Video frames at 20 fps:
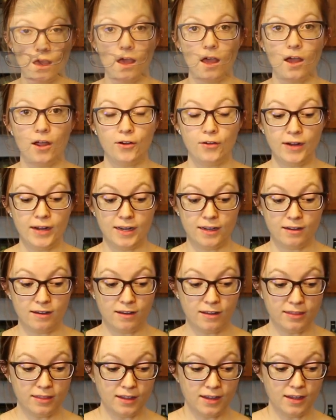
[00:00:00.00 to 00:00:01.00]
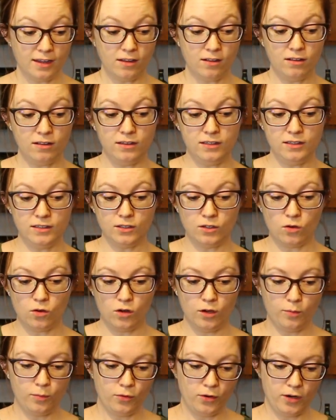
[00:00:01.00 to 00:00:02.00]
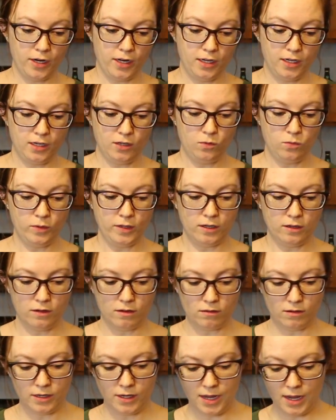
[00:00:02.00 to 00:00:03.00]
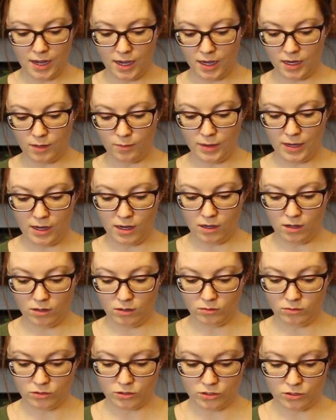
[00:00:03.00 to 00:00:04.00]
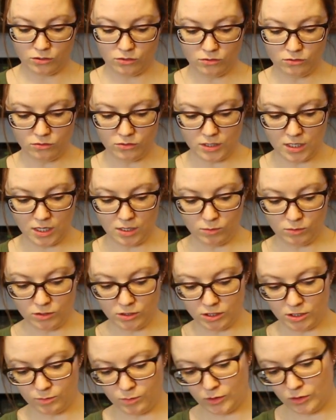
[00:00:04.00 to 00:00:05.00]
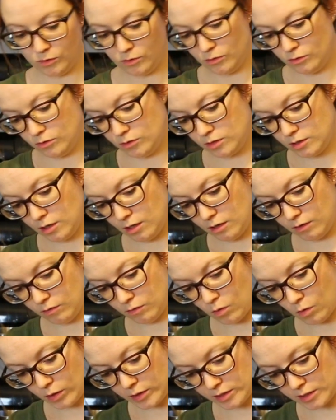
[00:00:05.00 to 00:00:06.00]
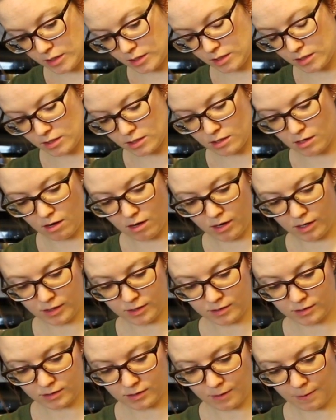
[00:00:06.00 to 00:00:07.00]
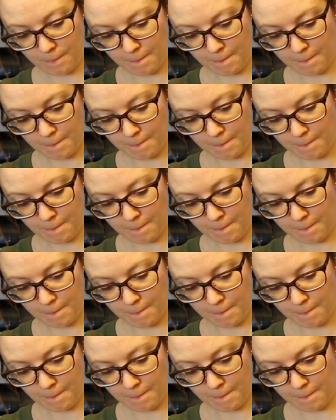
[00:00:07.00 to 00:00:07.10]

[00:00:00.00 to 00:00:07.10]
Alright, got that all incorporated. We are going to add about 2 tablespoons of hoisin sauce.